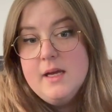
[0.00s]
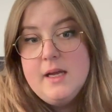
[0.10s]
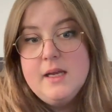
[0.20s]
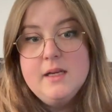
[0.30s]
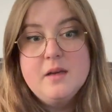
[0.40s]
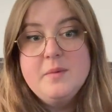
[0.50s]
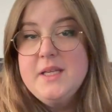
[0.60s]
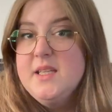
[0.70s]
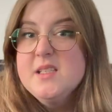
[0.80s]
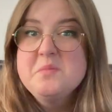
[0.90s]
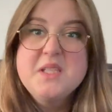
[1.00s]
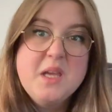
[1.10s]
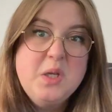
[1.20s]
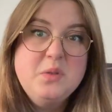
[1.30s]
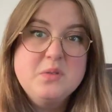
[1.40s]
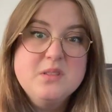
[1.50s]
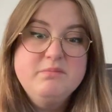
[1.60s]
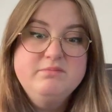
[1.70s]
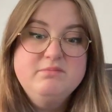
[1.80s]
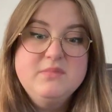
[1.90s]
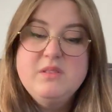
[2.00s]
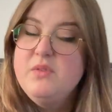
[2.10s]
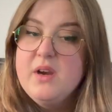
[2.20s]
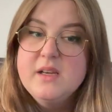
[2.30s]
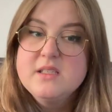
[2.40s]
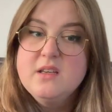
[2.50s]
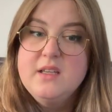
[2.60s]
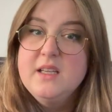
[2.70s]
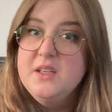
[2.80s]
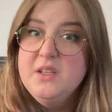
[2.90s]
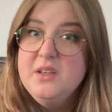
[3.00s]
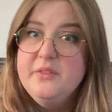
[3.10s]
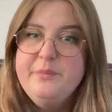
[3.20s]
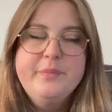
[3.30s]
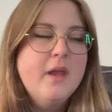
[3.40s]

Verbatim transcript: and I'm eating some Skittles. It's very exciting, I know.